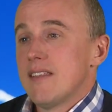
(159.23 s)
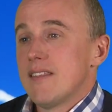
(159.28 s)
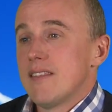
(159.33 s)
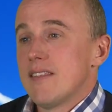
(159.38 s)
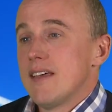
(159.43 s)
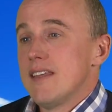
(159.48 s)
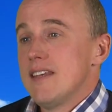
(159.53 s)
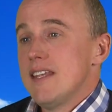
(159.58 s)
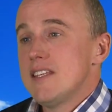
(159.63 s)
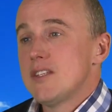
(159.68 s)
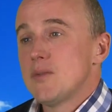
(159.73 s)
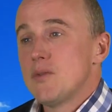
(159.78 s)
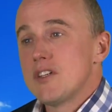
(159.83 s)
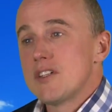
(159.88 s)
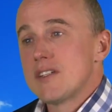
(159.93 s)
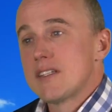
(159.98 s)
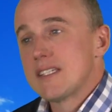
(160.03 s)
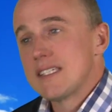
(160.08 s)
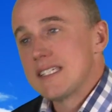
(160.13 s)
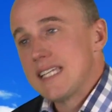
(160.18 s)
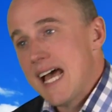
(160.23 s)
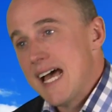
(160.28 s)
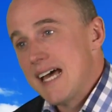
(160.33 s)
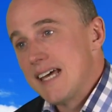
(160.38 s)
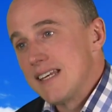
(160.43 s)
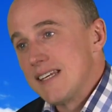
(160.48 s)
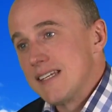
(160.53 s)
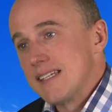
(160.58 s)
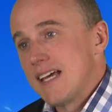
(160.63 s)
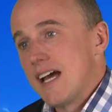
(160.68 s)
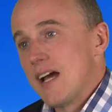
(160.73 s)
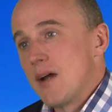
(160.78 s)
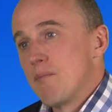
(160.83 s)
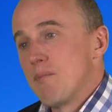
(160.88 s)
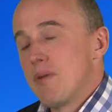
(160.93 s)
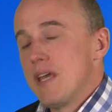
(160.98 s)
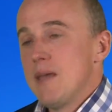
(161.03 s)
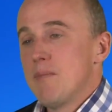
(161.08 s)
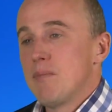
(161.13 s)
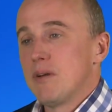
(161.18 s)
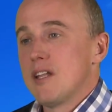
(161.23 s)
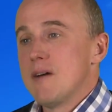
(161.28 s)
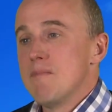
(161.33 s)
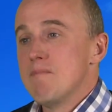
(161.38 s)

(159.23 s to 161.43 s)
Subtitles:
They need to understand how people are